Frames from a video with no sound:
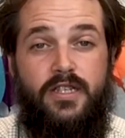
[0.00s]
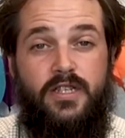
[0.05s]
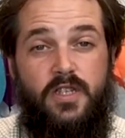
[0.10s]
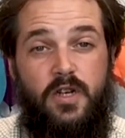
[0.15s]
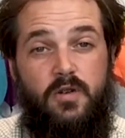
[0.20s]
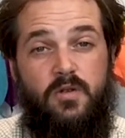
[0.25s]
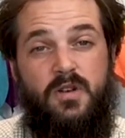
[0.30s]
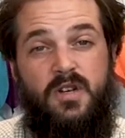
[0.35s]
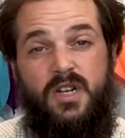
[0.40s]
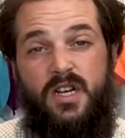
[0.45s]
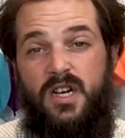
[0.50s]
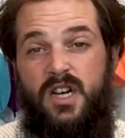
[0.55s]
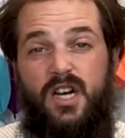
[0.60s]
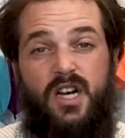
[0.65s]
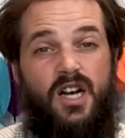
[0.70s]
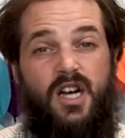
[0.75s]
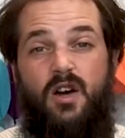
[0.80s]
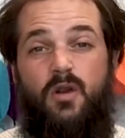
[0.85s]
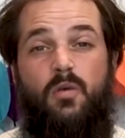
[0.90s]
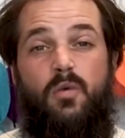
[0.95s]
So,
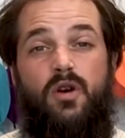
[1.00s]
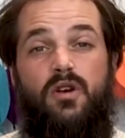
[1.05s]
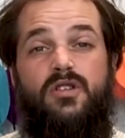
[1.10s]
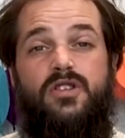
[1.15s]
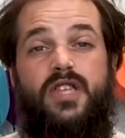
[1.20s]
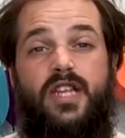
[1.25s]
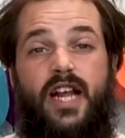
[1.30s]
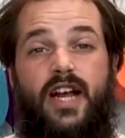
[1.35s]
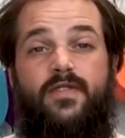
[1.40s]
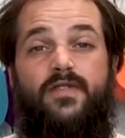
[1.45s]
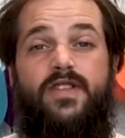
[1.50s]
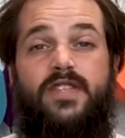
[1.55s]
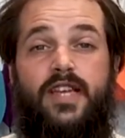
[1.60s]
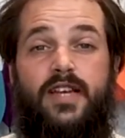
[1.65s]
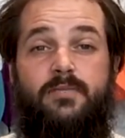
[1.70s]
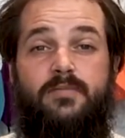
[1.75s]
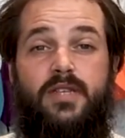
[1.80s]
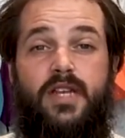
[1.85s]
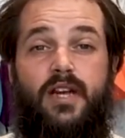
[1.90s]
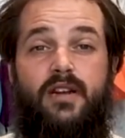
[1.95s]
words that have the
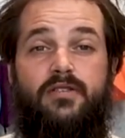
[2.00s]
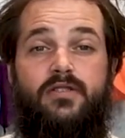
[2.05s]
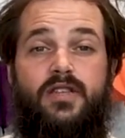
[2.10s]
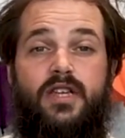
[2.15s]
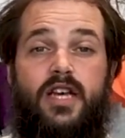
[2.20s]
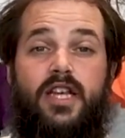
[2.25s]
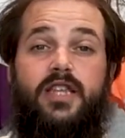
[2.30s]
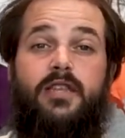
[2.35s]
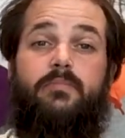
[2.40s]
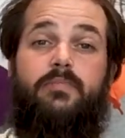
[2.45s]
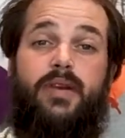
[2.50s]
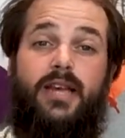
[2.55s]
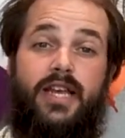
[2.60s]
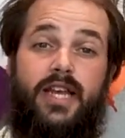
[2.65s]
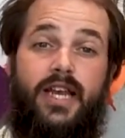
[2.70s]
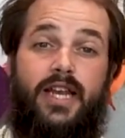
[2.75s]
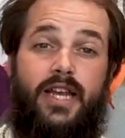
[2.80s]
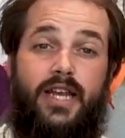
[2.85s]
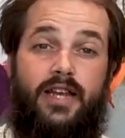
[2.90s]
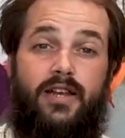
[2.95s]
same sounds at the
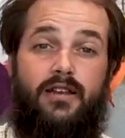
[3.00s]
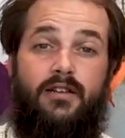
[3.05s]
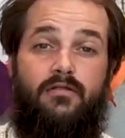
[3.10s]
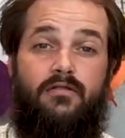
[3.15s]
beginning,